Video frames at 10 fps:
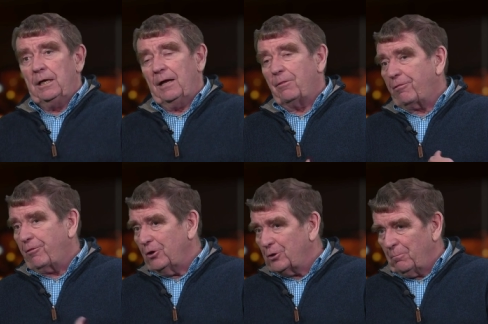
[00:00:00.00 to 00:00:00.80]
And the
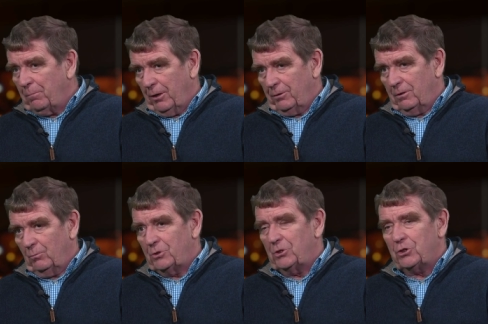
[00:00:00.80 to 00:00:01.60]
third component,
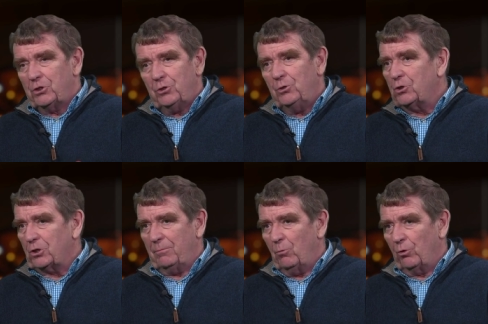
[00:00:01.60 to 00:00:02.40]
which is
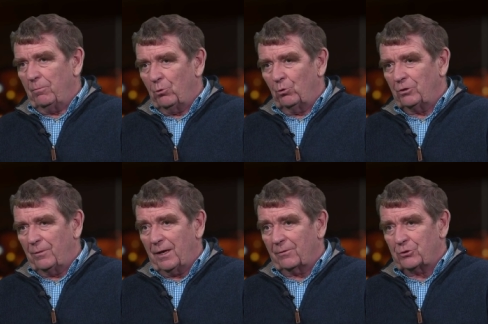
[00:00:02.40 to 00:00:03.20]
hugely more important than
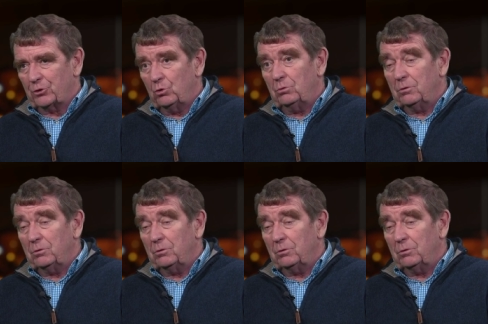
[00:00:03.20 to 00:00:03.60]
the other two,